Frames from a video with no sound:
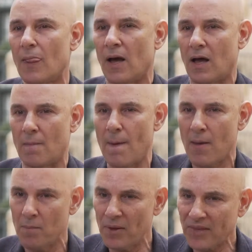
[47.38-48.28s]

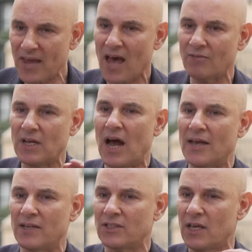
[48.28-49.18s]
but they have
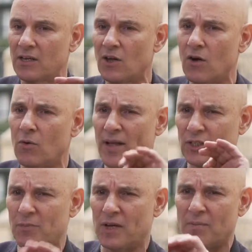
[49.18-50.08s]
guidance. They can go and
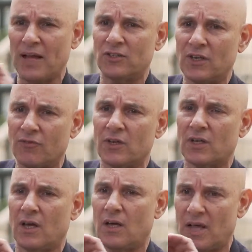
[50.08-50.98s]
speak about different
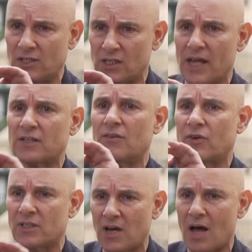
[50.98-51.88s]
and select
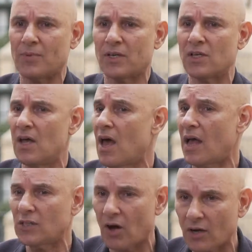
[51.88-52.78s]
different topics
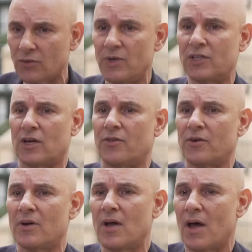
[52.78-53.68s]
and talk to each
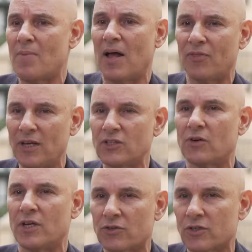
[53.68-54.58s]
other about things
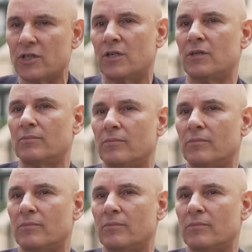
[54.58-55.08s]
they're interested in.